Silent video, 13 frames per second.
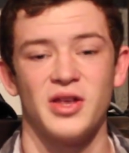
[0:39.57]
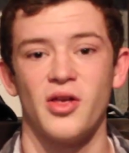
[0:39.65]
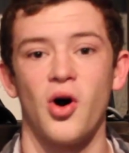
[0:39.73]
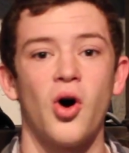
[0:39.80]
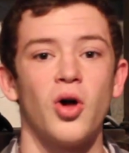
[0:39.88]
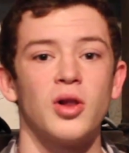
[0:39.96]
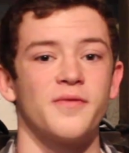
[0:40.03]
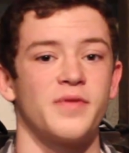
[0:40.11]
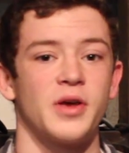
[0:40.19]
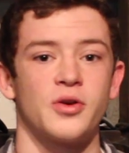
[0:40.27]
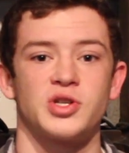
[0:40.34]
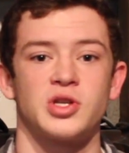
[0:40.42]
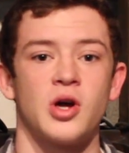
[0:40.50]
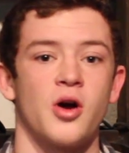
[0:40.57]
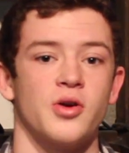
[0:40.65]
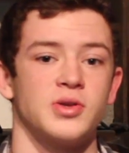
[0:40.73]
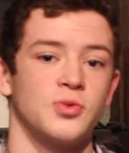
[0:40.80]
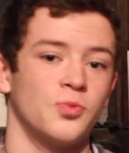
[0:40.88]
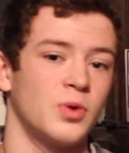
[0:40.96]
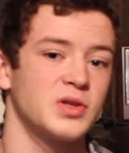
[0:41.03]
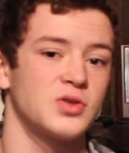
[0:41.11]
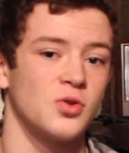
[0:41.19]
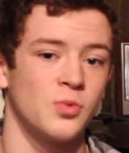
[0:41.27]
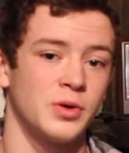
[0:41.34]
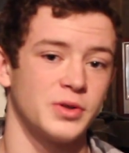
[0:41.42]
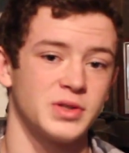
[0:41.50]
All of their stars, Russell
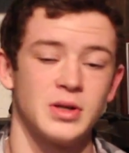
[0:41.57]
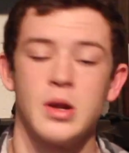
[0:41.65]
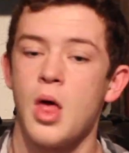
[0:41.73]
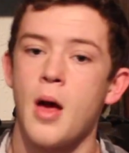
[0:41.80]
Wilson,